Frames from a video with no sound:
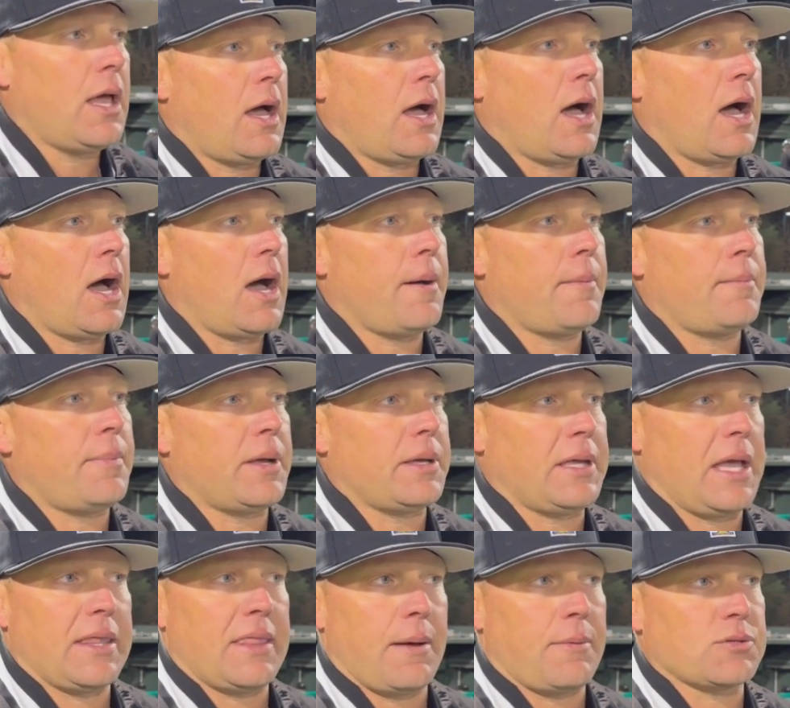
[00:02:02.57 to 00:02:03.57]
But
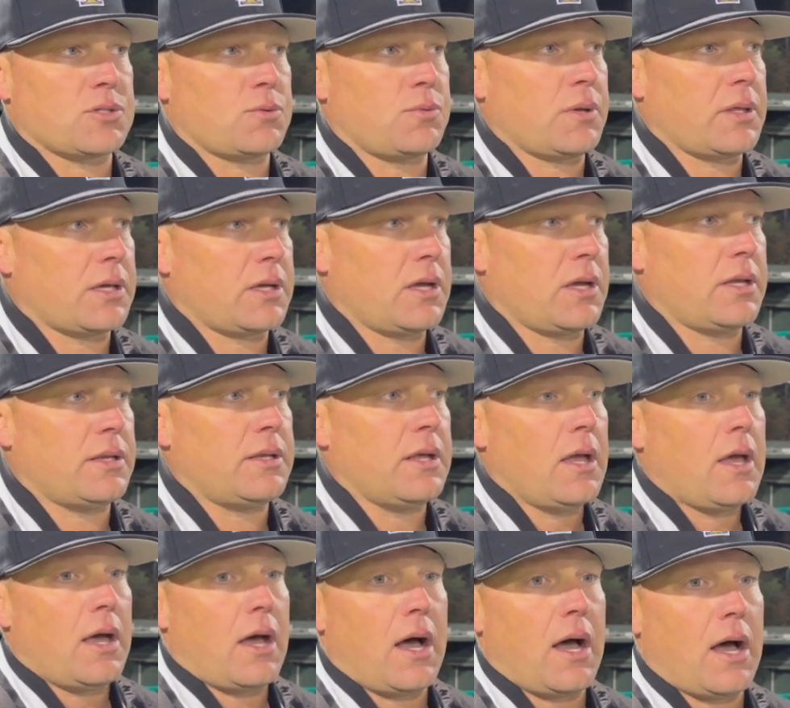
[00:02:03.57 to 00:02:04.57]
yeah, that was a really good
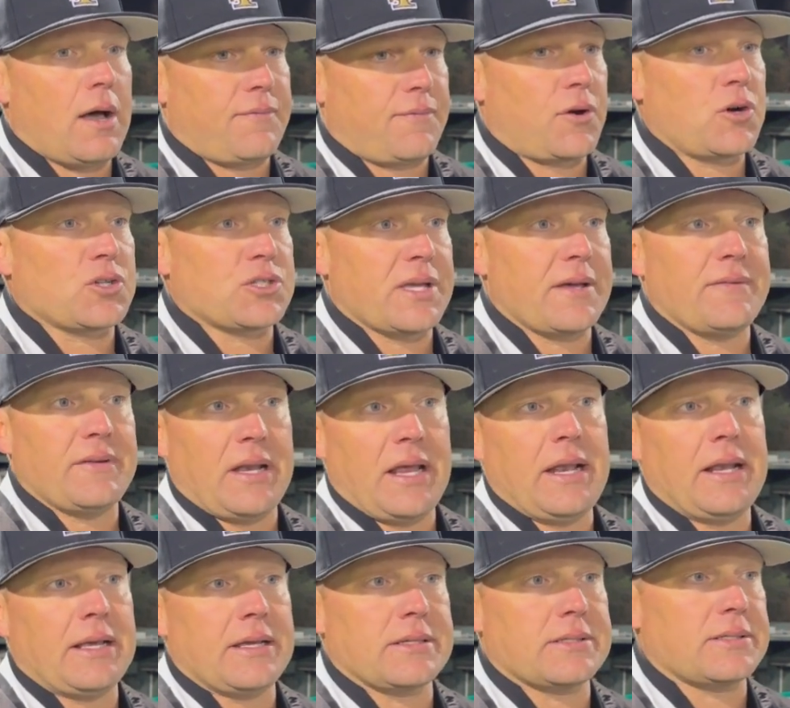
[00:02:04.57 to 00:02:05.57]
first seven
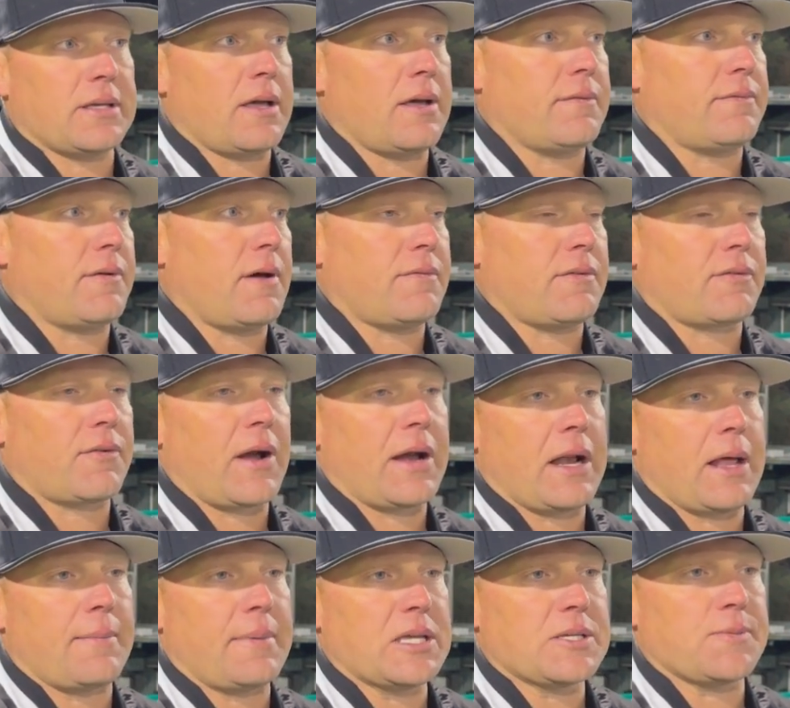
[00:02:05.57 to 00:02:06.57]
innings of a Friday
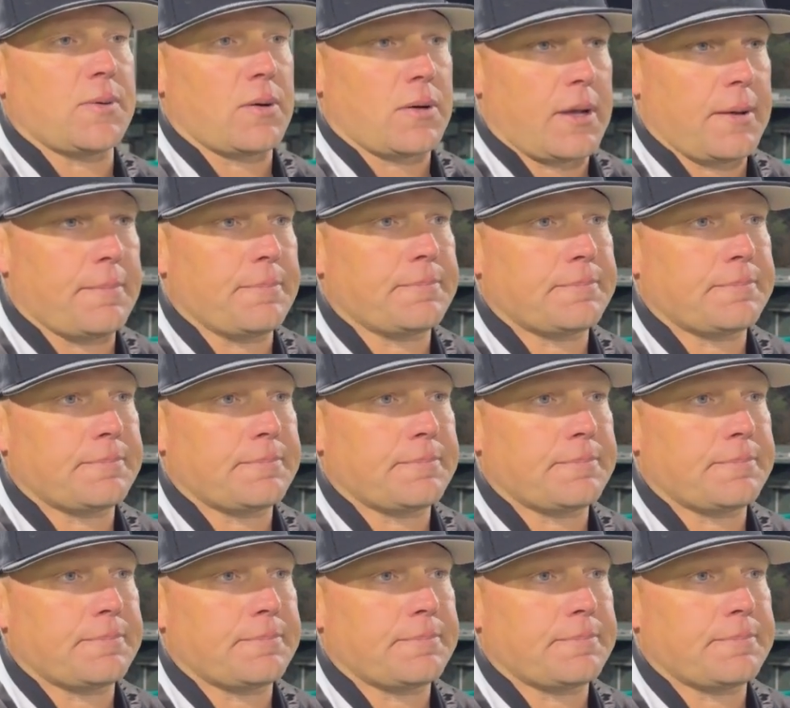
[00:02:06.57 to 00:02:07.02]
night baseball game.